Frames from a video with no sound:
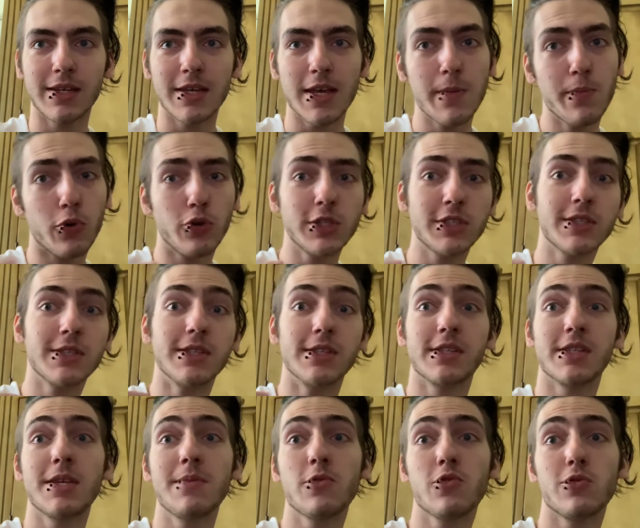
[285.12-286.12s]
It points to the
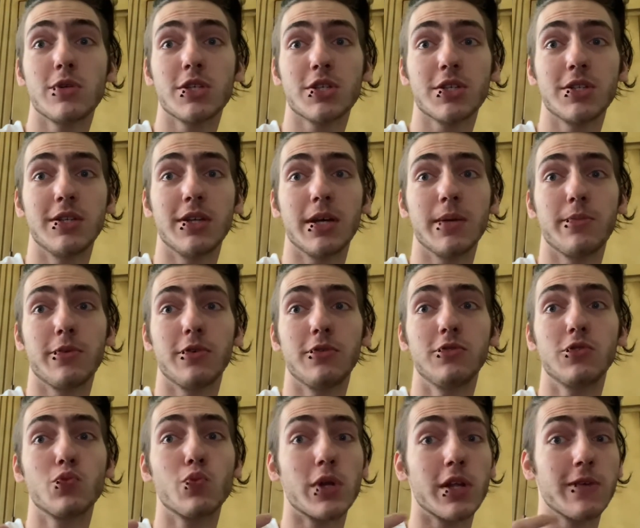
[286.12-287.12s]
same question I
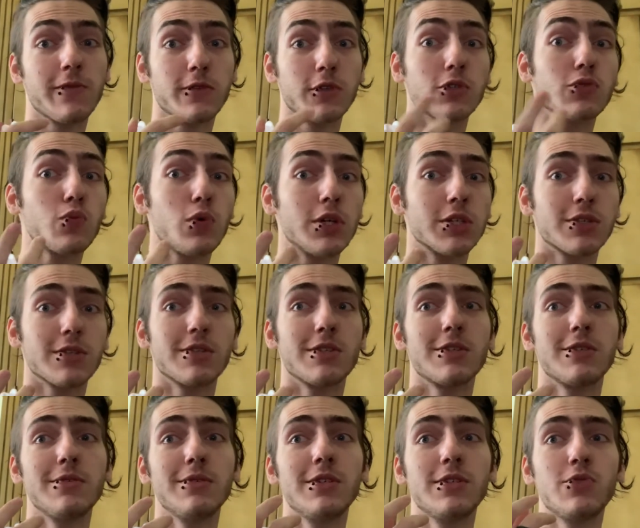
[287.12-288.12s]
posed when I first watched the
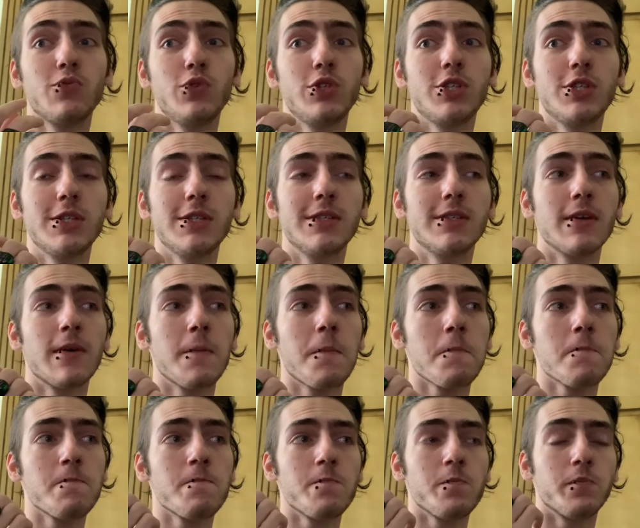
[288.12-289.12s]
series, which is,
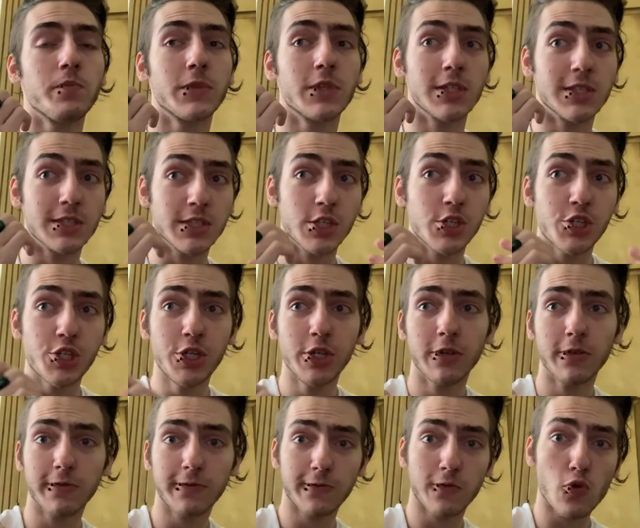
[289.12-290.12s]
does the sheer
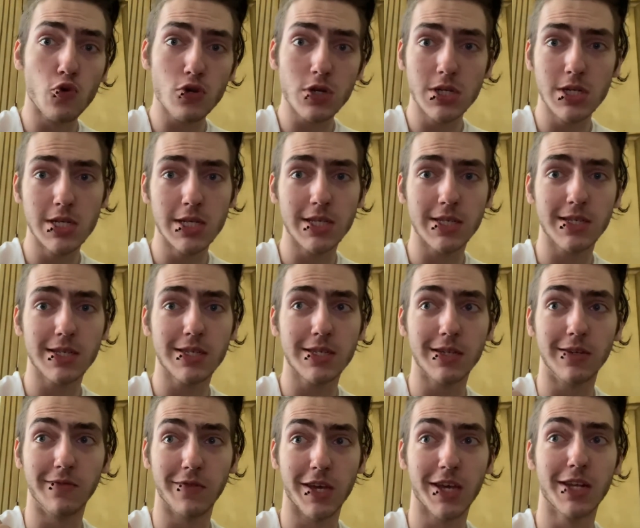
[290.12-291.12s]
foreignness
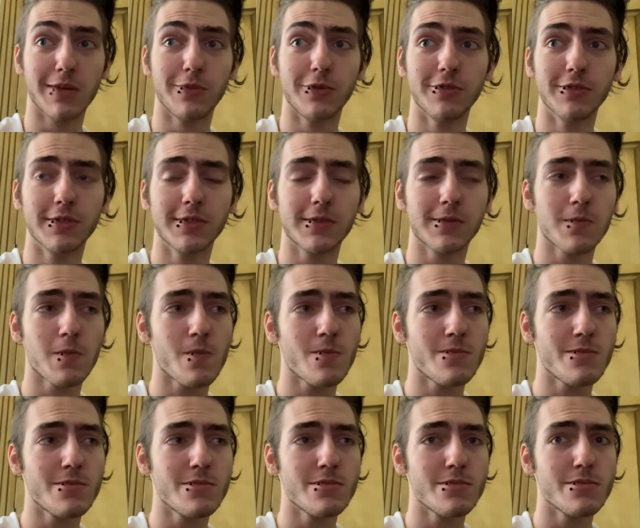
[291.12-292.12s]
of animals,
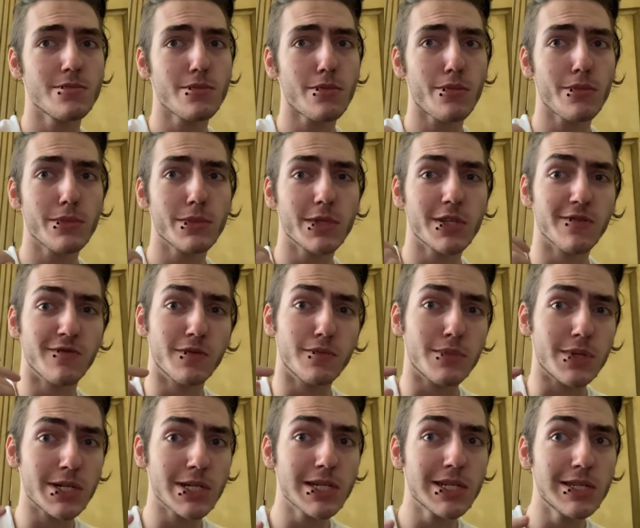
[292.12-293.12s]
of a
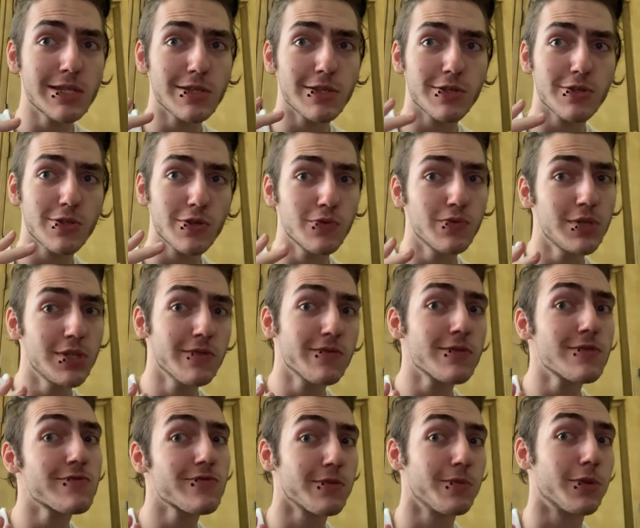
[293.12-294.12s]
mind so
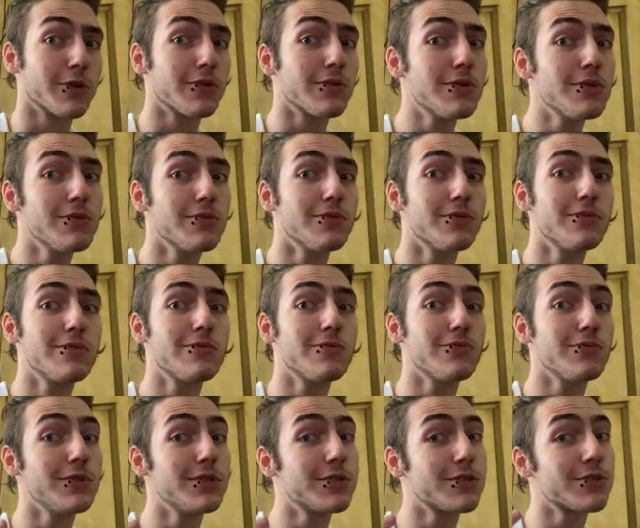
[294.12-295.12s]
different from our own,
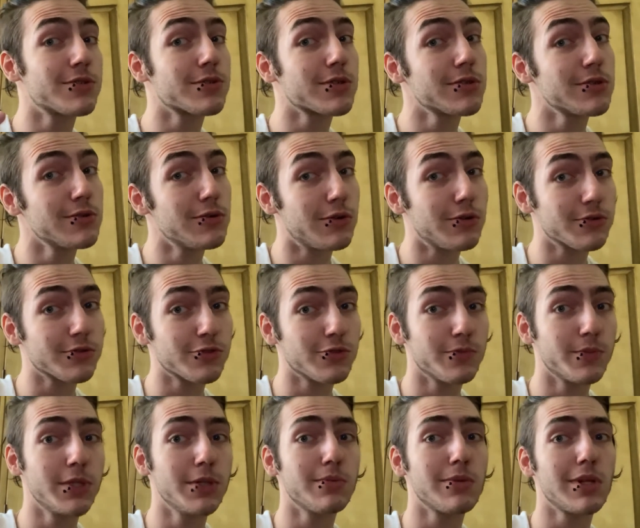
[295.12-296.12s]
which could also
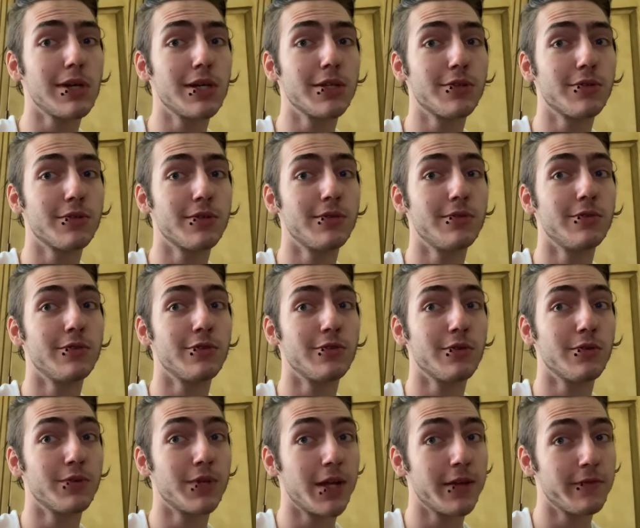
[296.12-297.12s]
be applied to
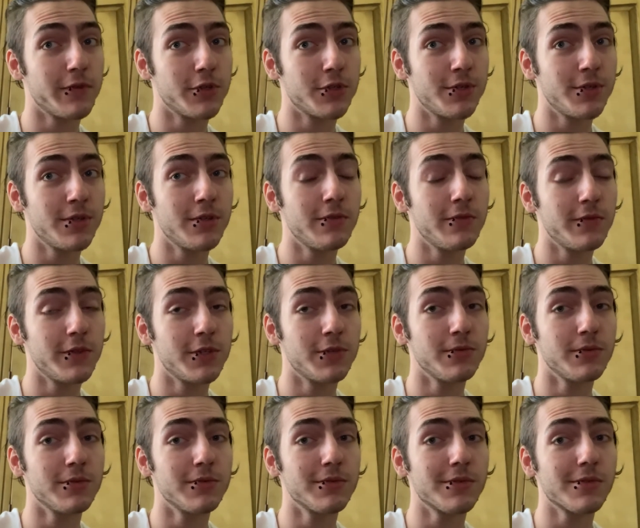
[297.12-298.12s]
neurodivergent
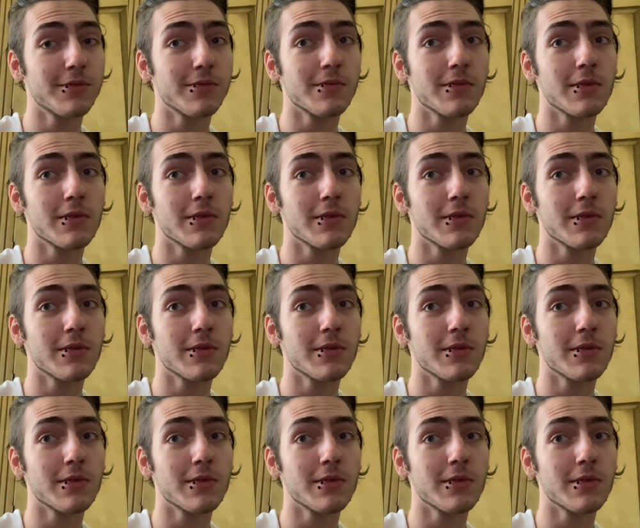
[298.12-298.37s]
individuals,